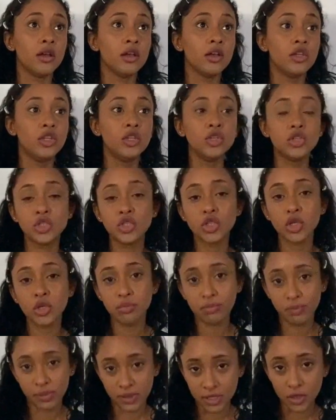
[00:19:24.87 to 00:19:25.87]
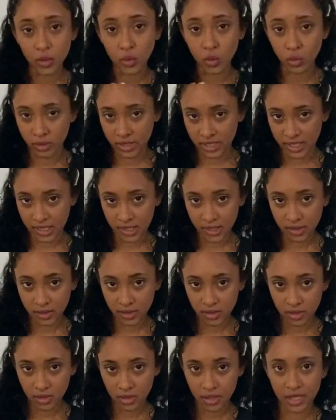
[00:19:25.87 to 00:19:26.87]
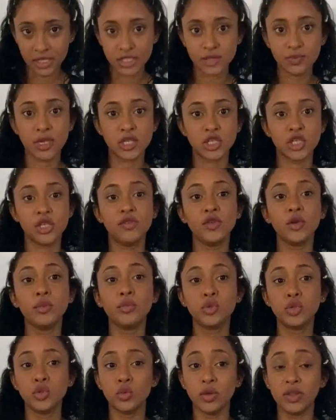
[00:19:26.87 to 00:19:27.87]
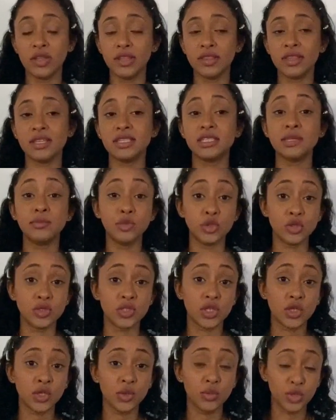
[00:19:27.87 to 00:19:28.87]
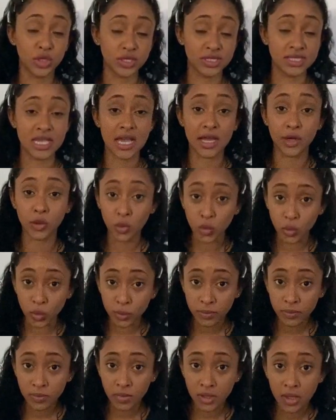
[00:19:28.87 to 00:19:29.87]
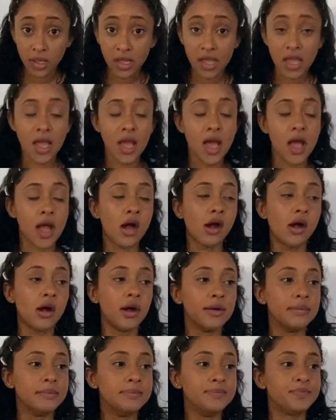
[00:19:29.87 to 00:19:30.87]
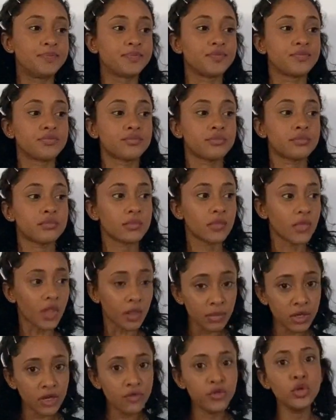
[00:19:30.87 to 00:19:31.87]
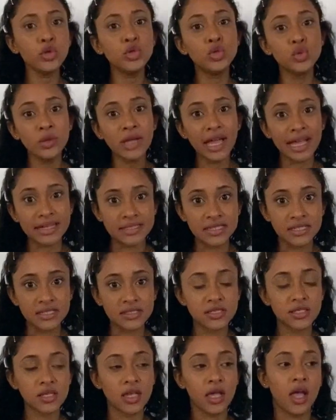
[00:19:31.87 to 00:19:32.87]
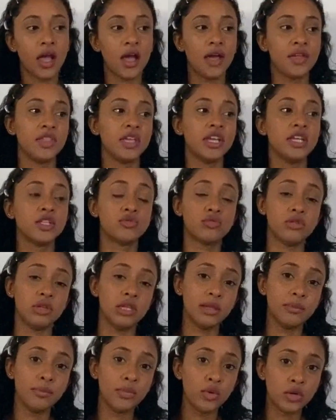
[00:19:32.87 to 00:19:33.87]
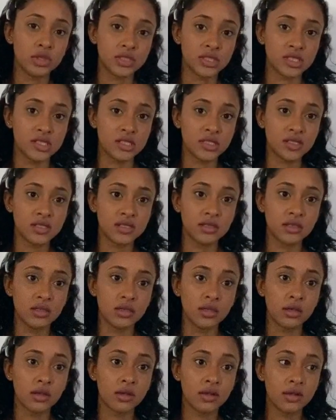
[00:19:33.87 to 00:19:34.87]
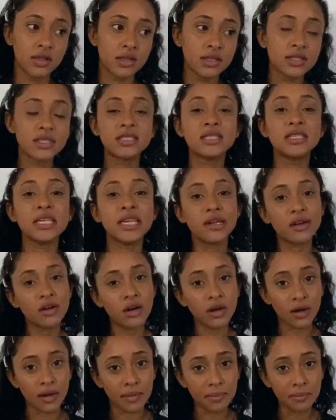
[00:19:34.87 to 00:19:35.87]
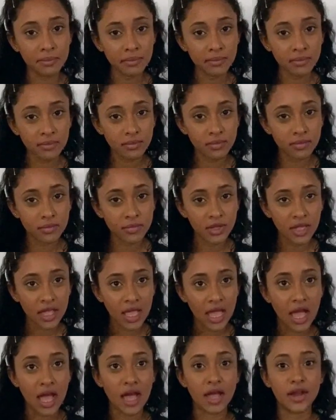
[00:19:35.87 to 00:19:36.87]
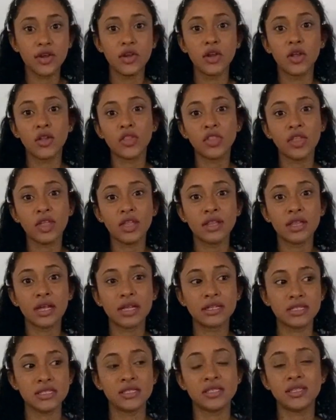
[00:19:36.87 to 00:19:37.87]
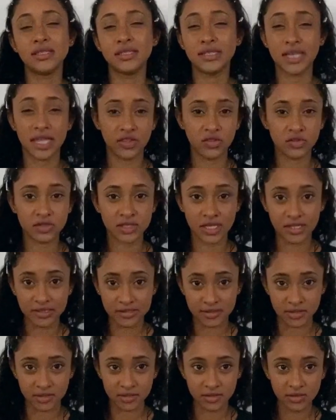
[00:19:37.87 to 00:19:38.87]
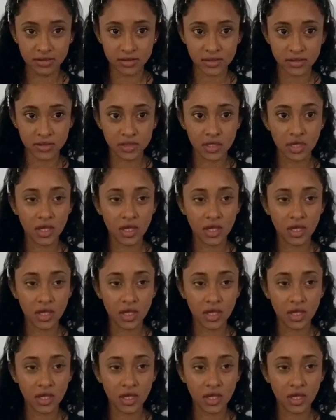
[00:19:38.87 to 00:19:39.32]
you should be okay, especially if you're doing the things to boost your immunity at home. But if you do get it, I think it's really important to stay calm and not think that it's a death sentence.